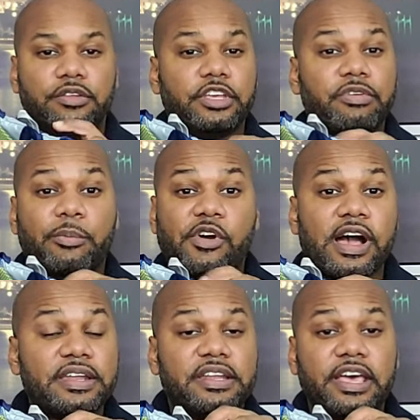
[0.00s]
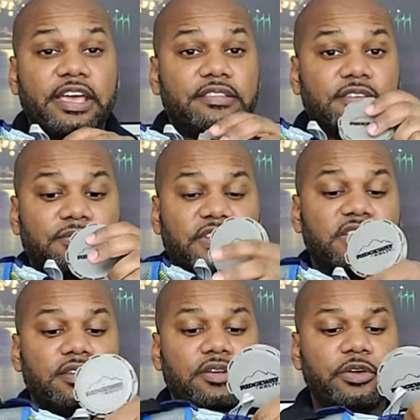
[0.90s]
if I'm riding an
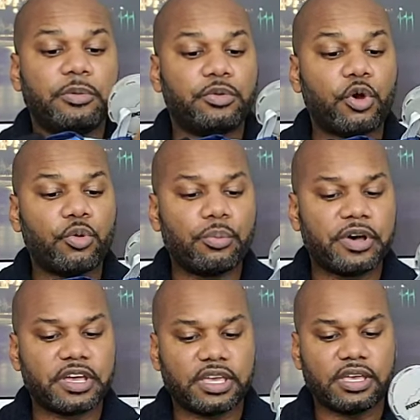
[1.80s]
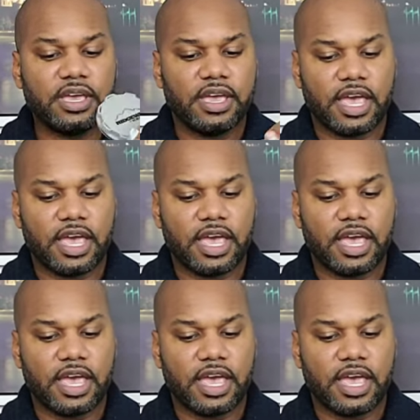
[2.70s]
ATV, dune buggy.